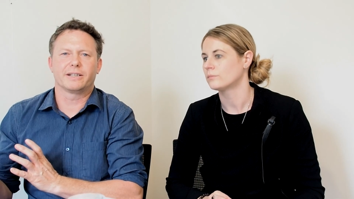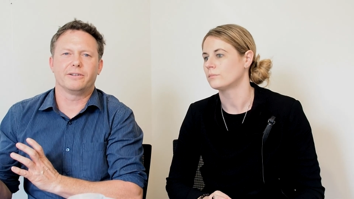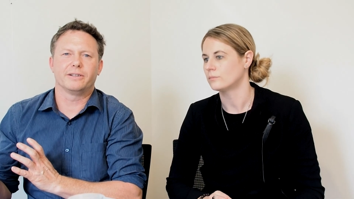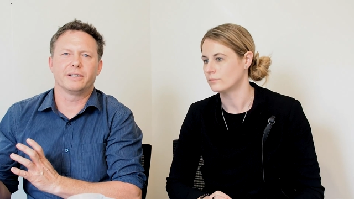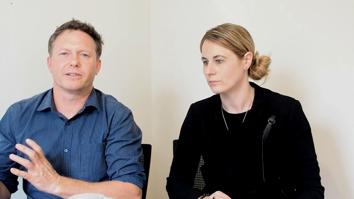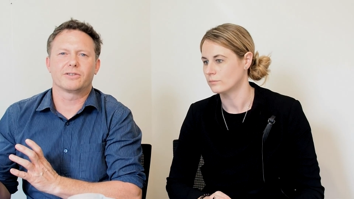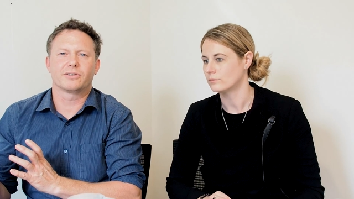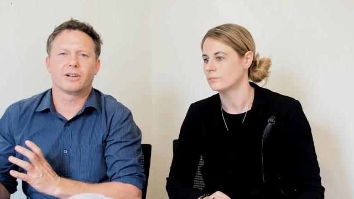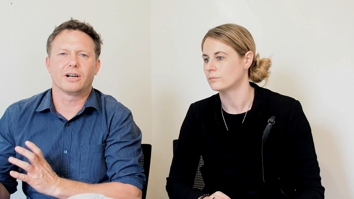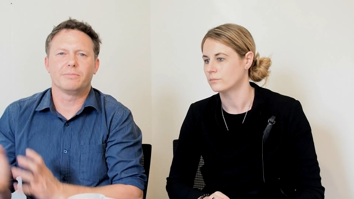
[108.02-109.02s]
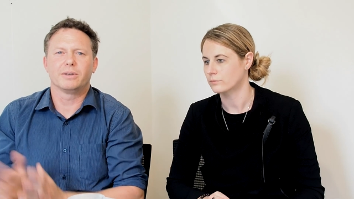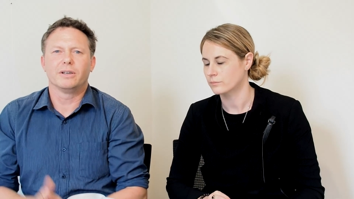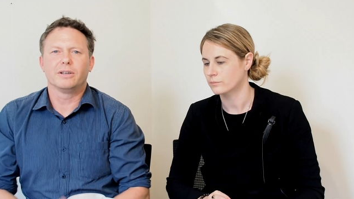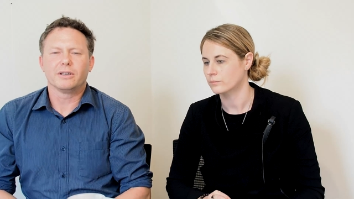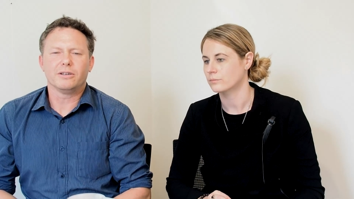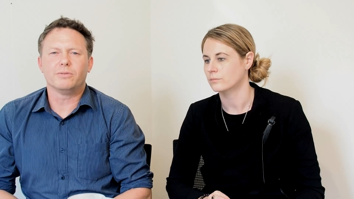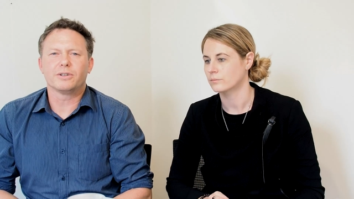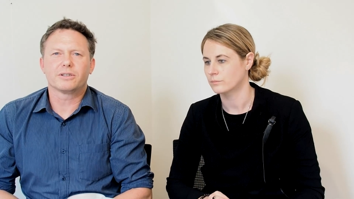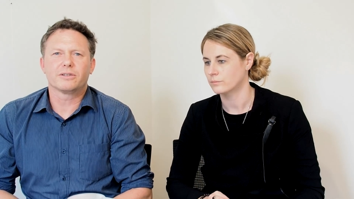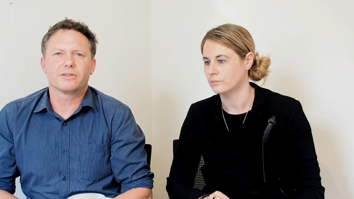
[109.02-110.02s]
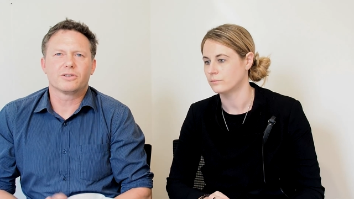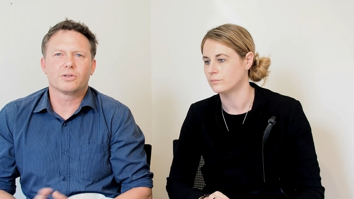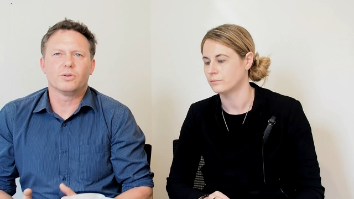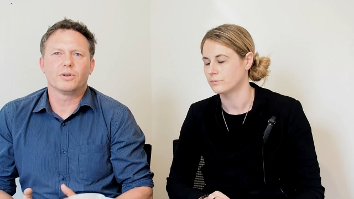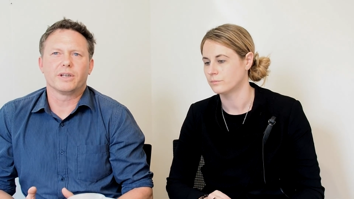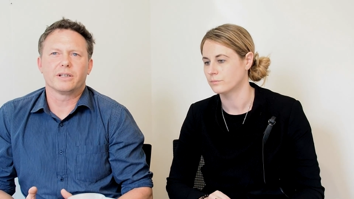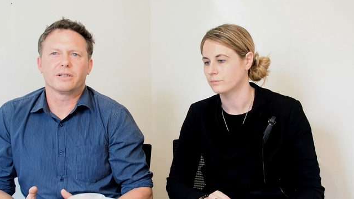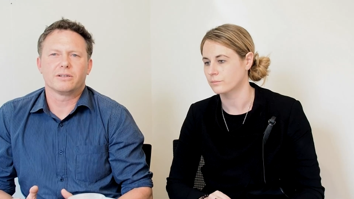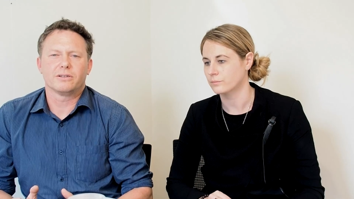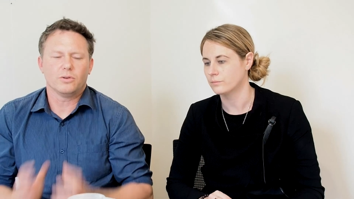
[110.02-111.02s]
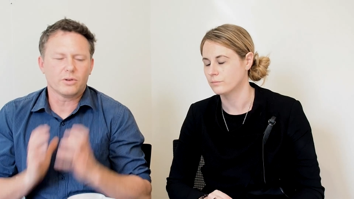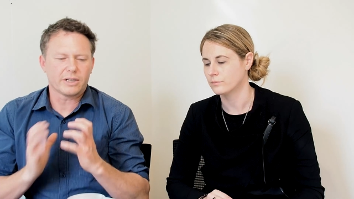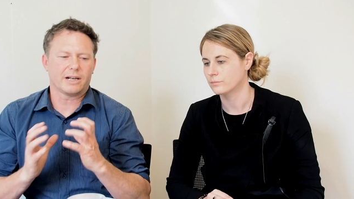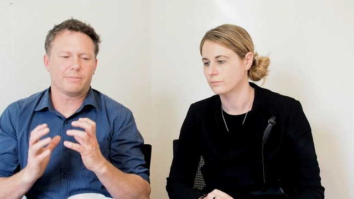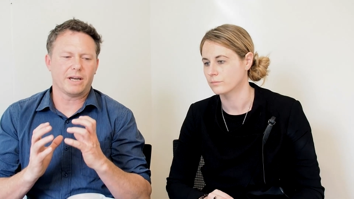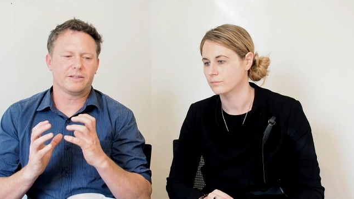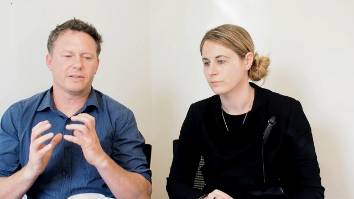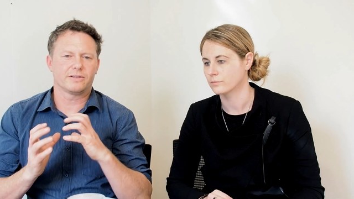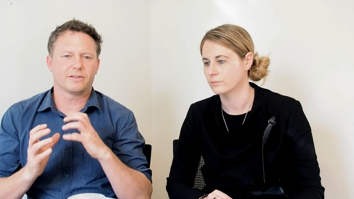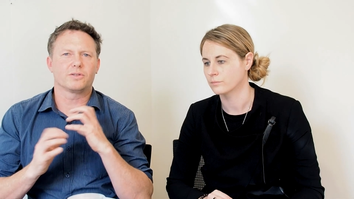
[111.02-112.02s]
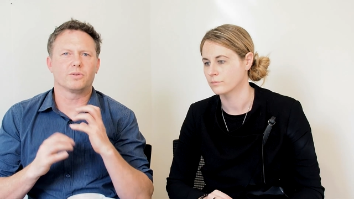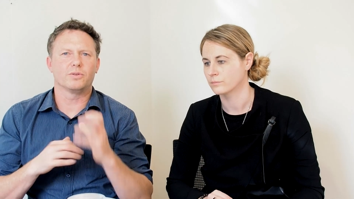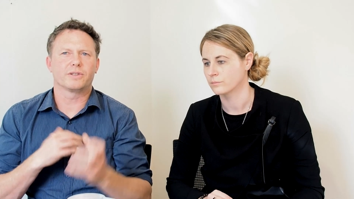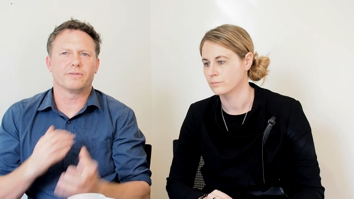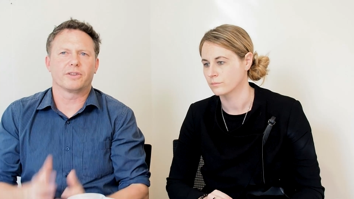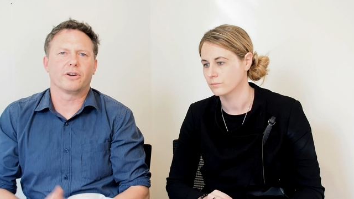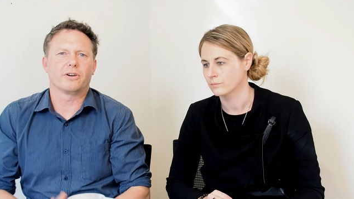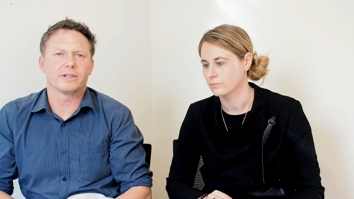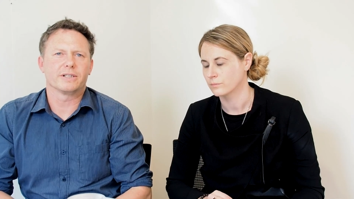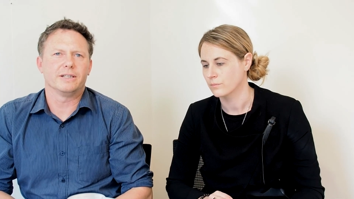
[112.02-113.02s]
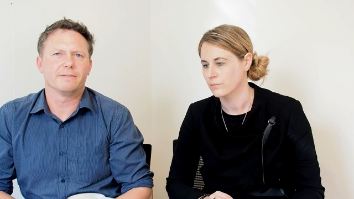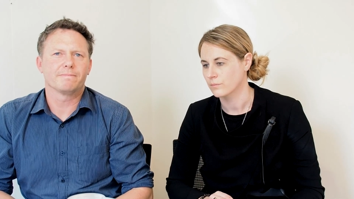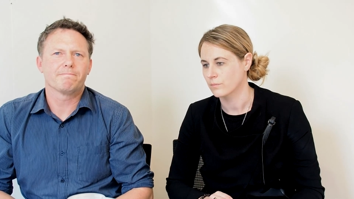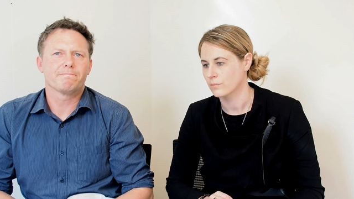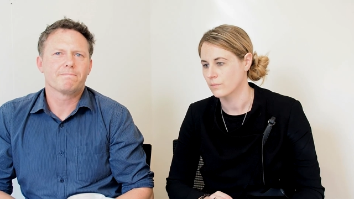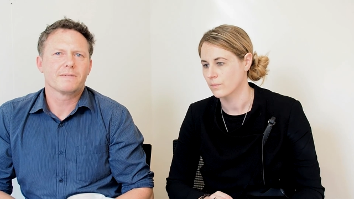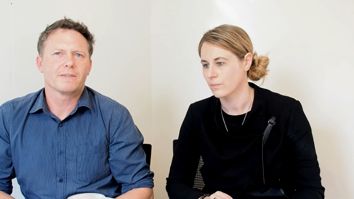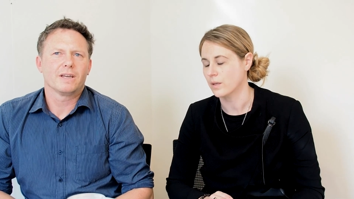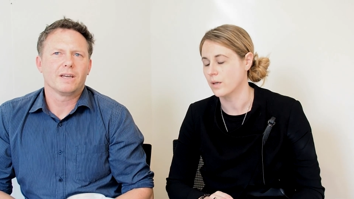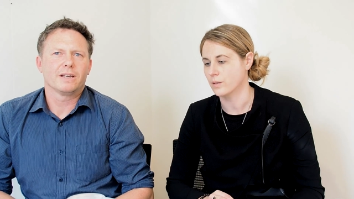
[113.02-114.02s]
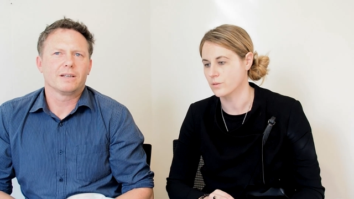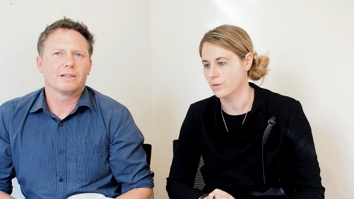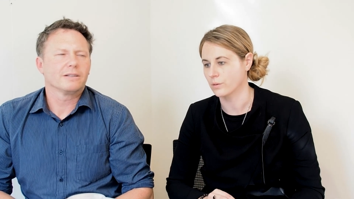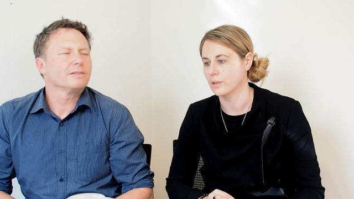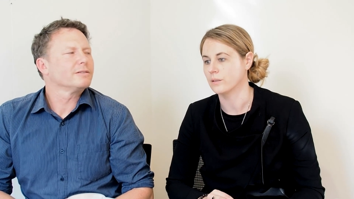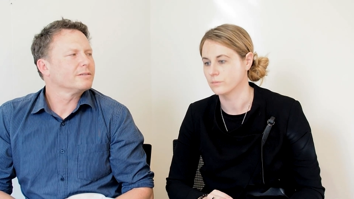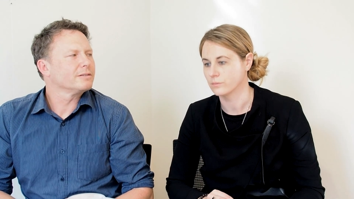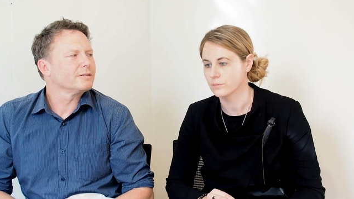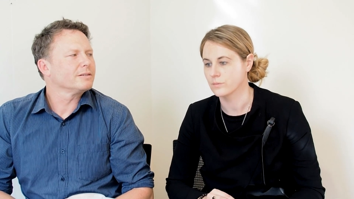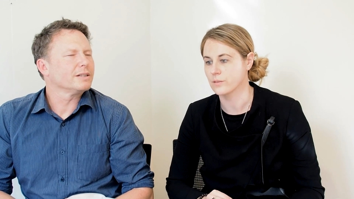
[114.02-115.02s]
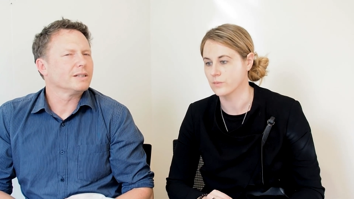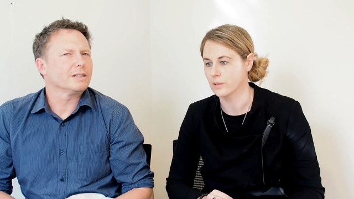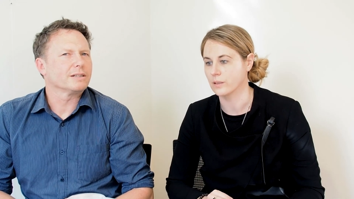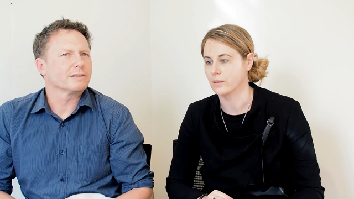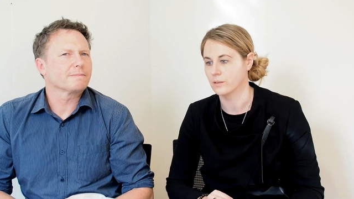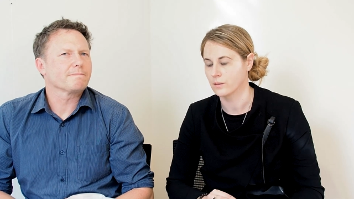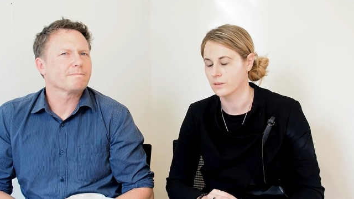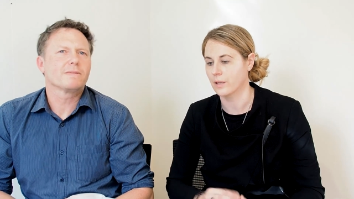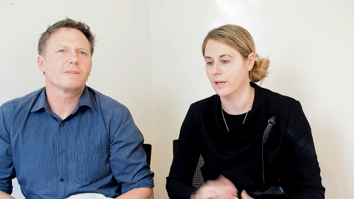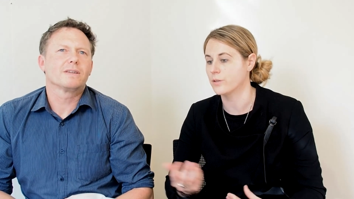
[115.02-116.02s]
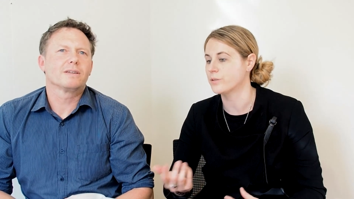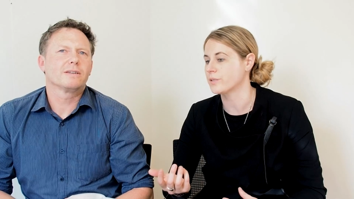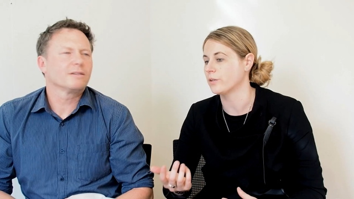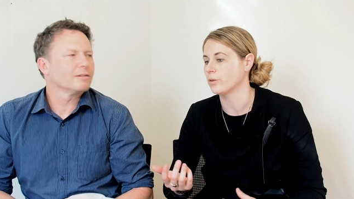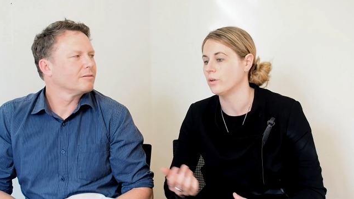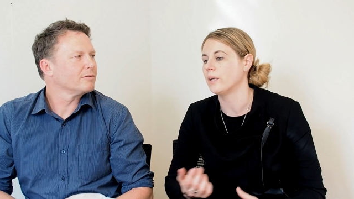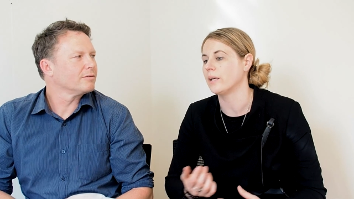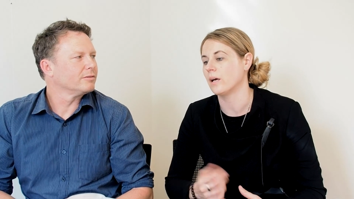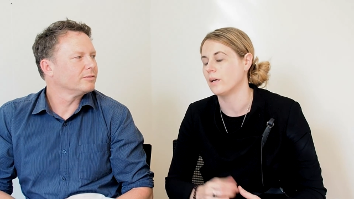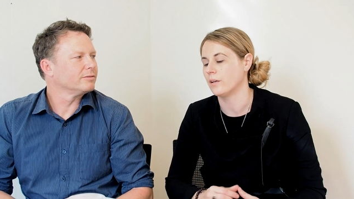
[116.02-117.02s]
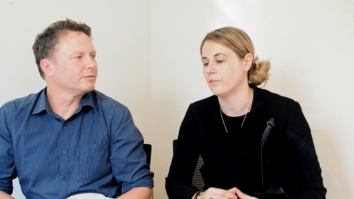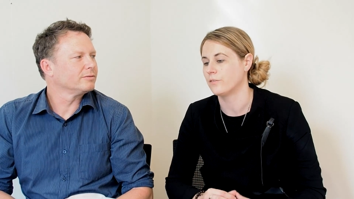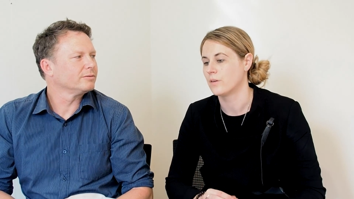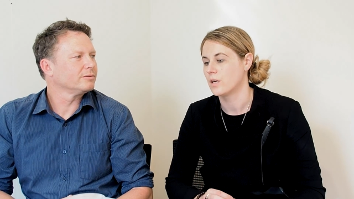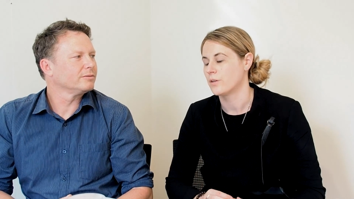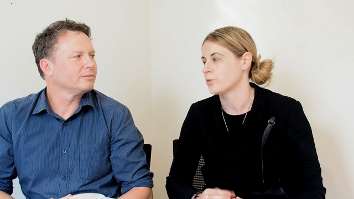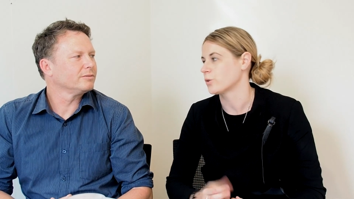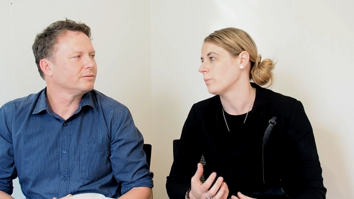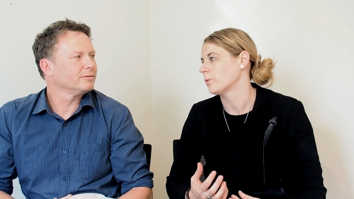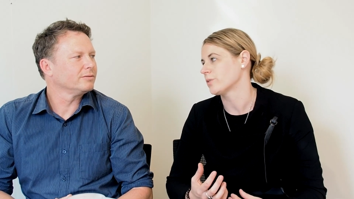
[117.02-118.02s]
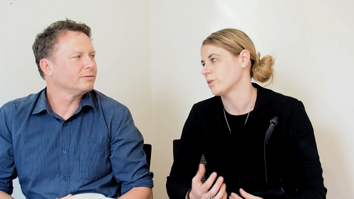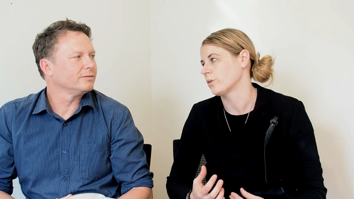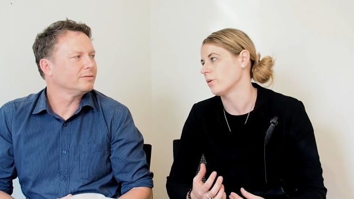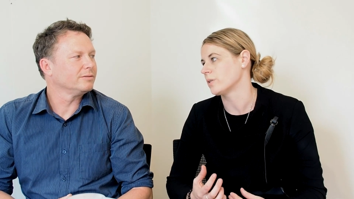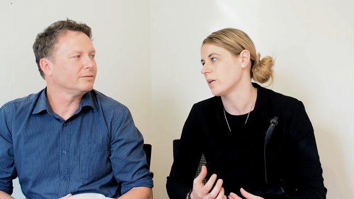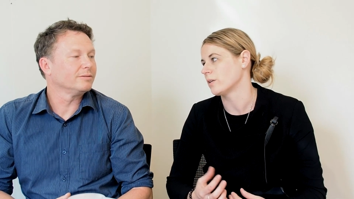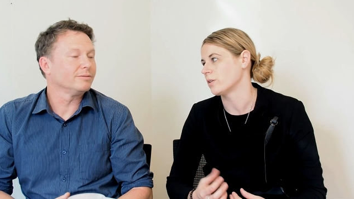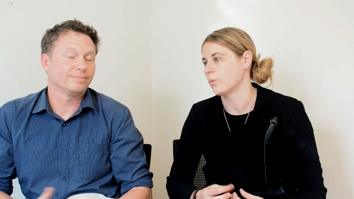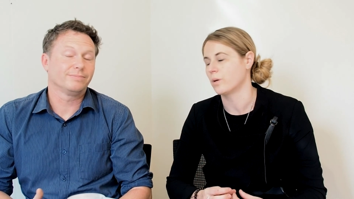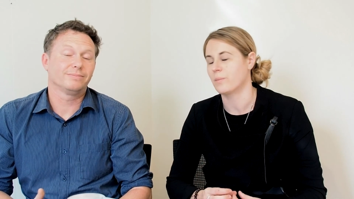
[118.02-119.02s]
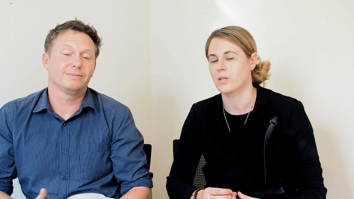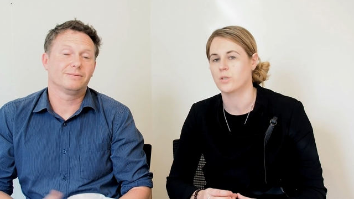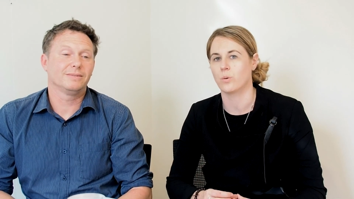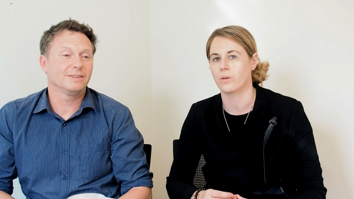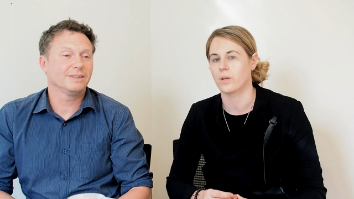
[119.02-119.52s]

Speaker 1: going into Stripe you want to ensure that your database is the source of authority.
Speaker 2: Yeah, totally. Definitely. Like you said earlier, if Stripe was to go down, you want to make sure that